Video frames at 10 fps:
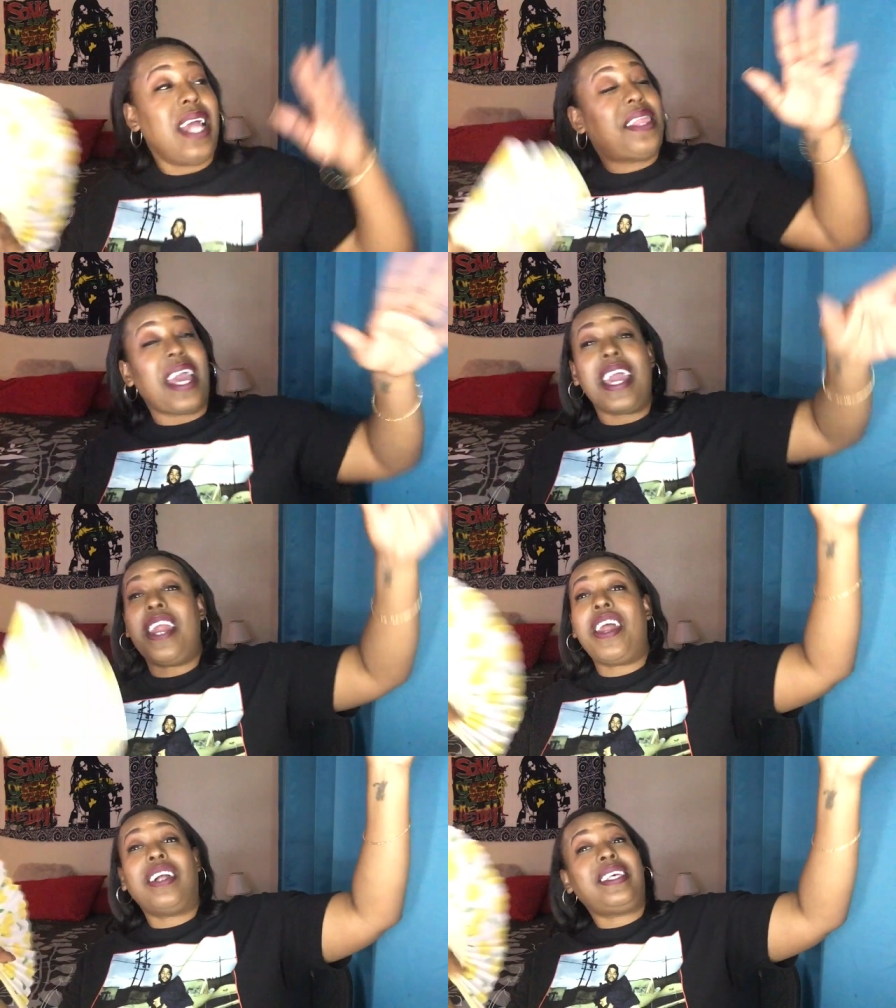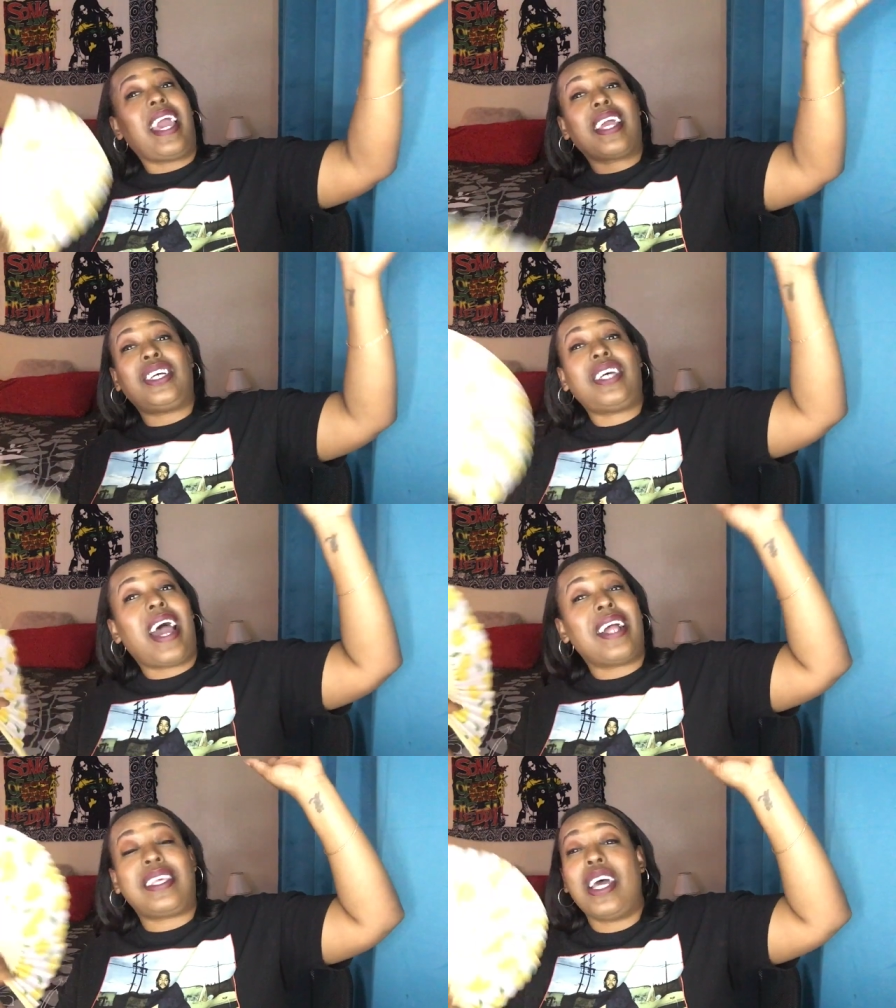They in there taking
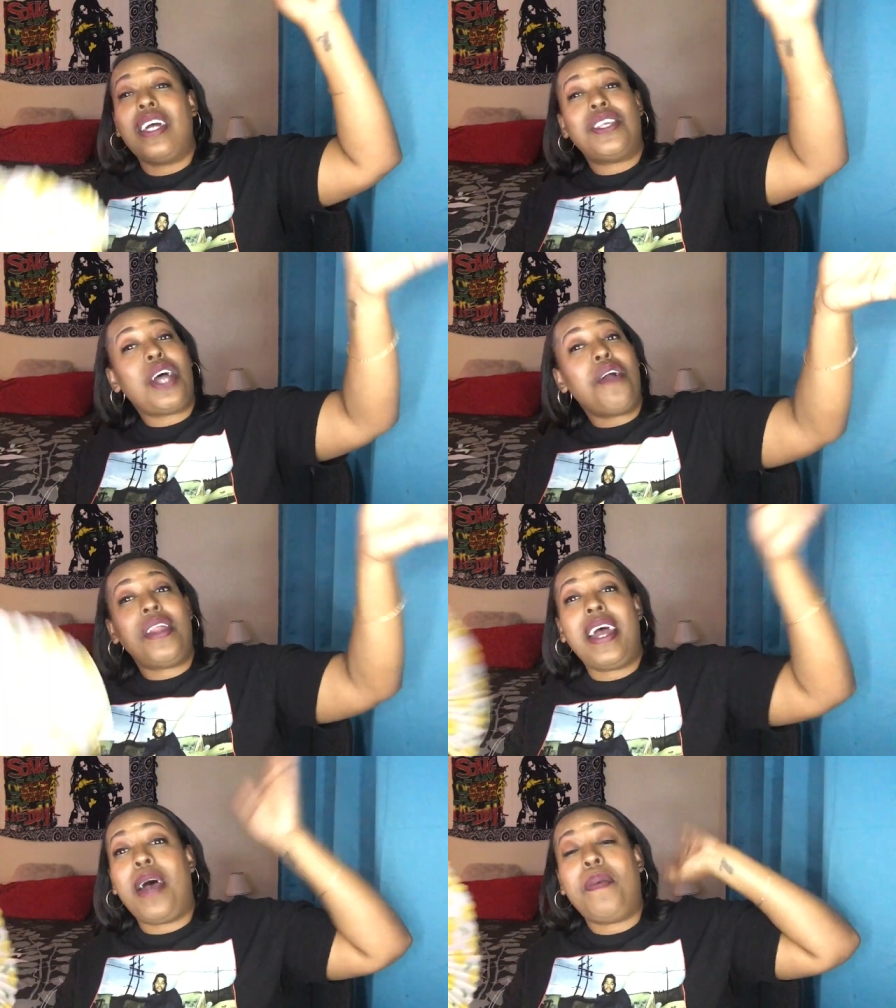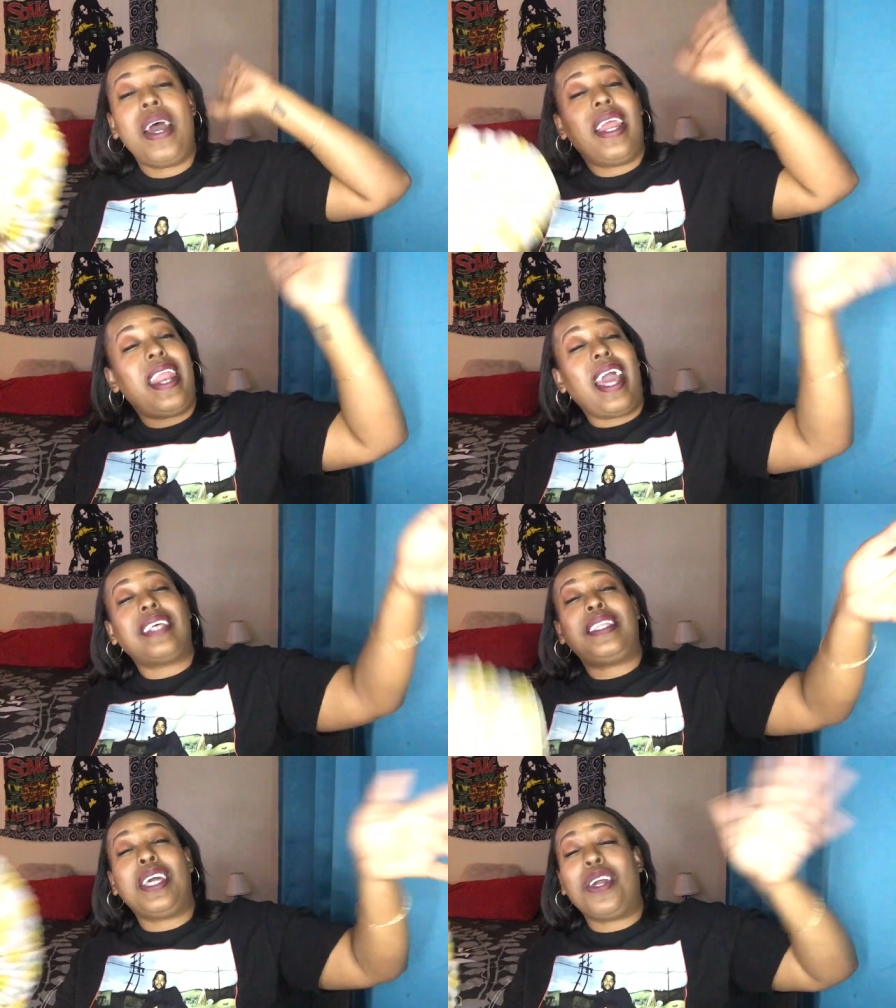shots, turning up.
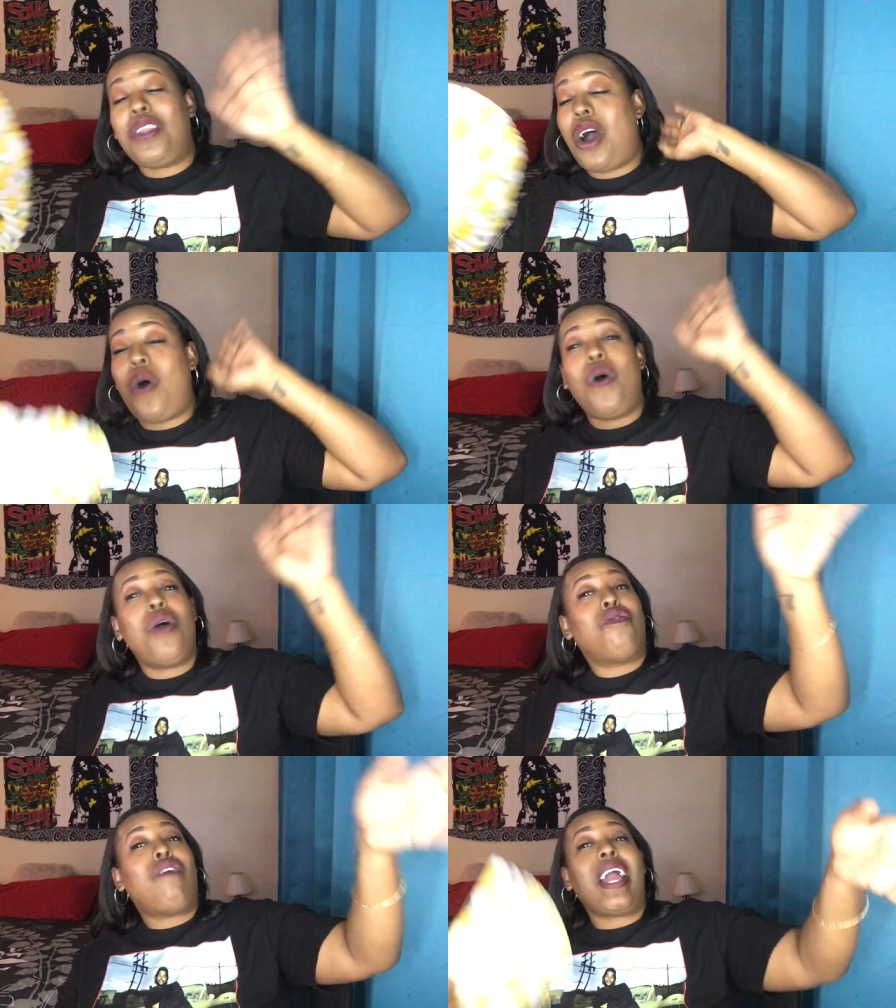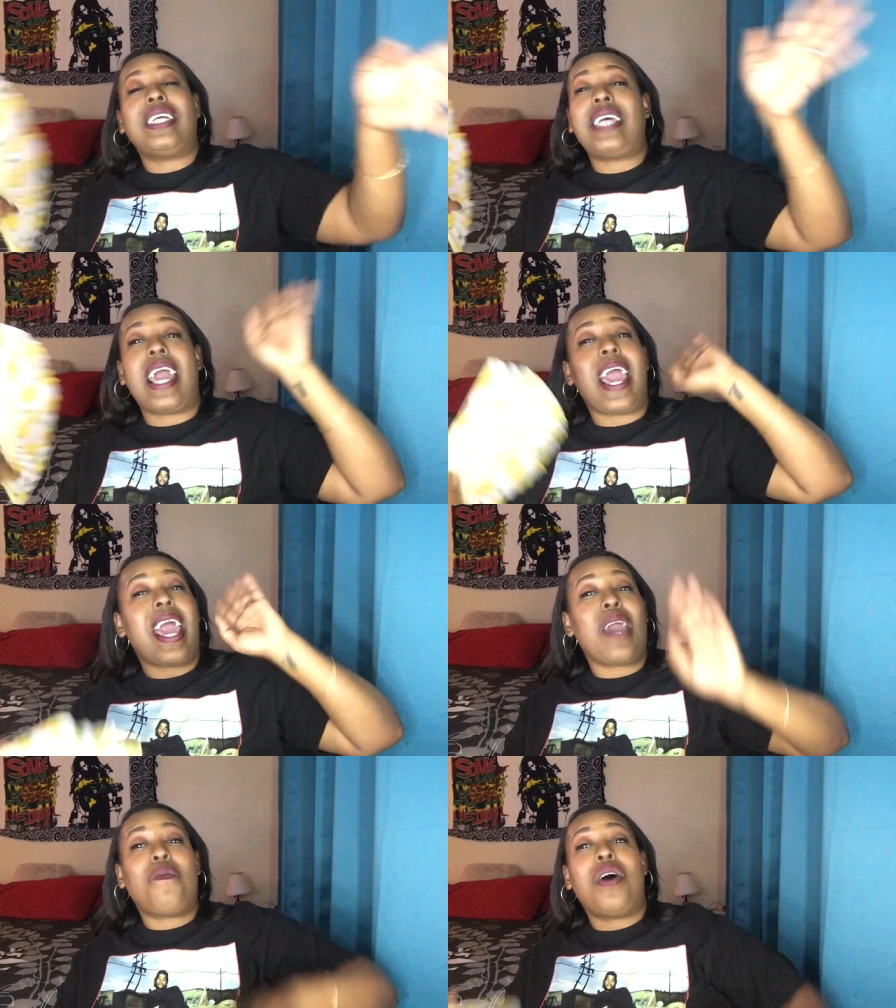Next thing you know, Ray J
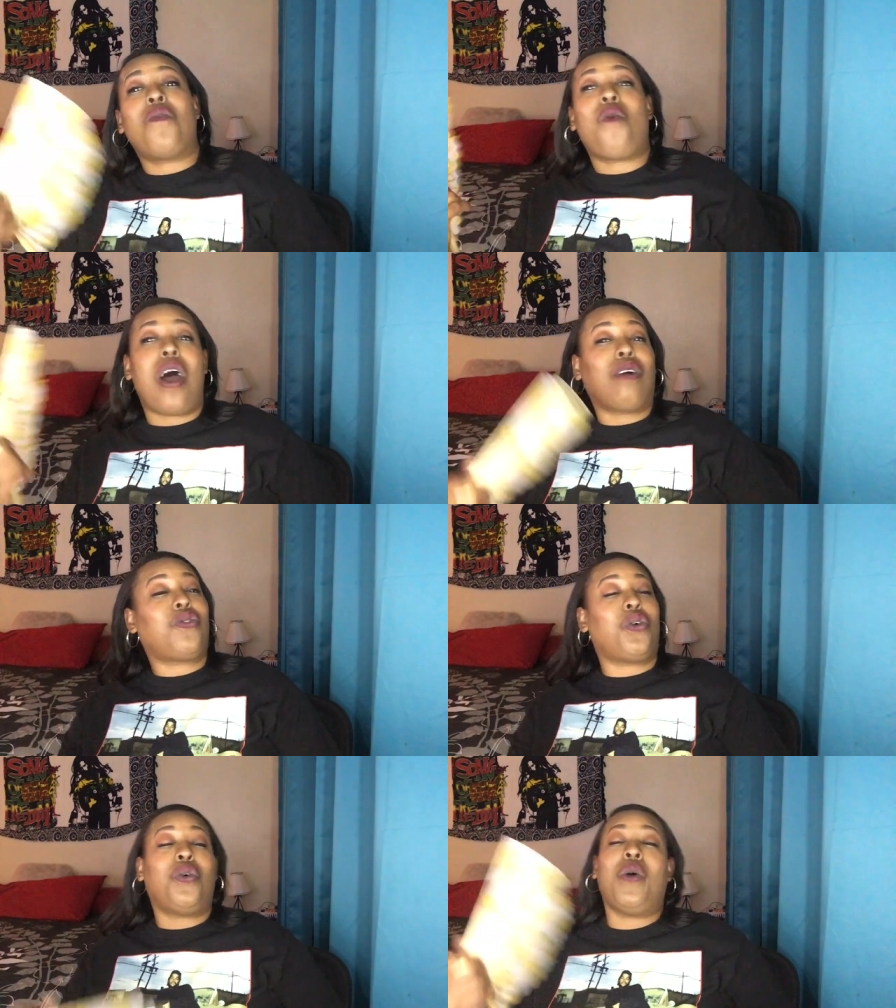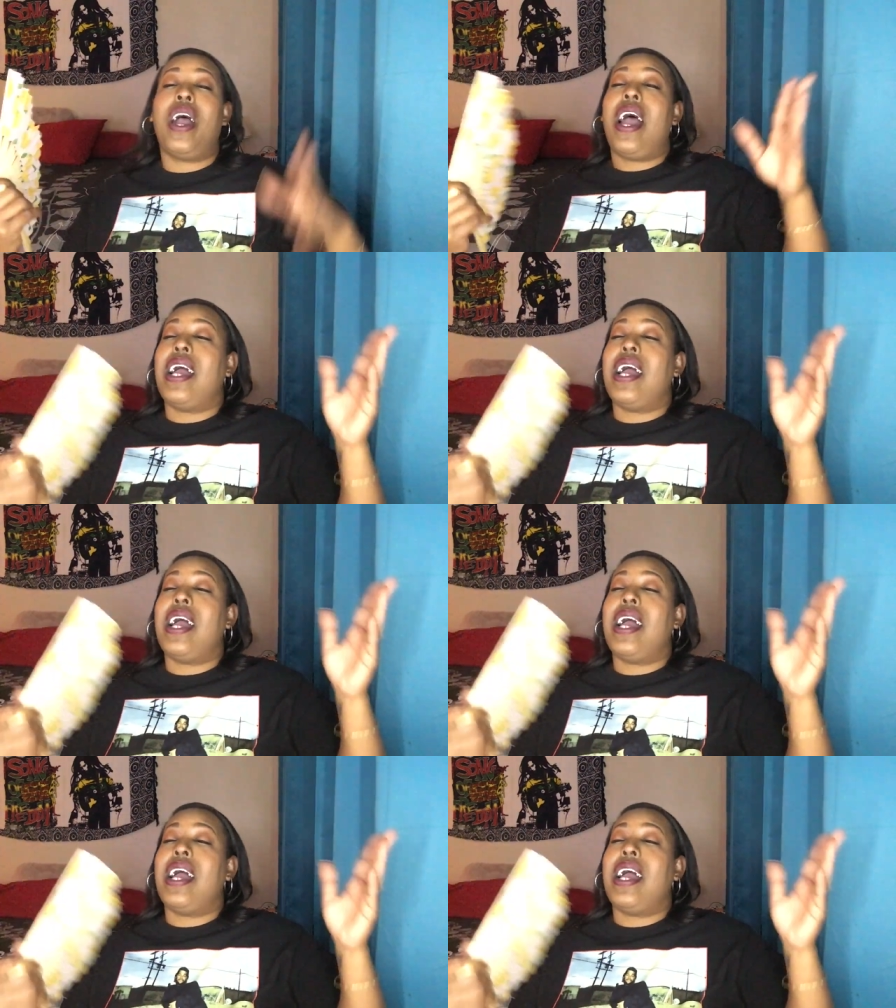A1 walk through.